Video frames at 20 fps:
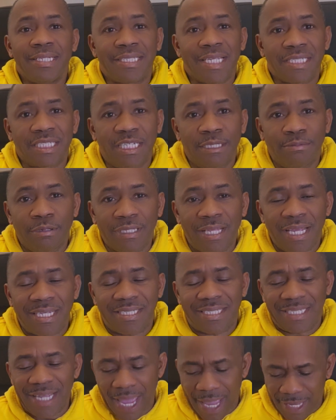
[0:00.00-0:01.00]
There's a scripture
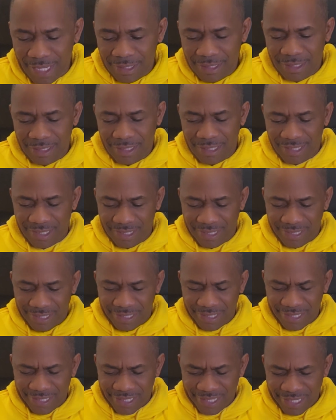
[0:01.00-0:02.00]
that says,
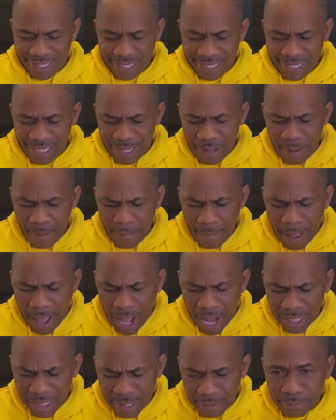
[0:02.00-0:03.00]

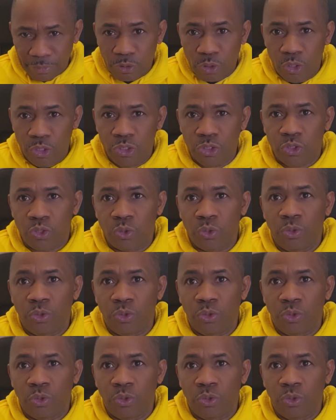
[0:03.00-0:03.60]
and I'm going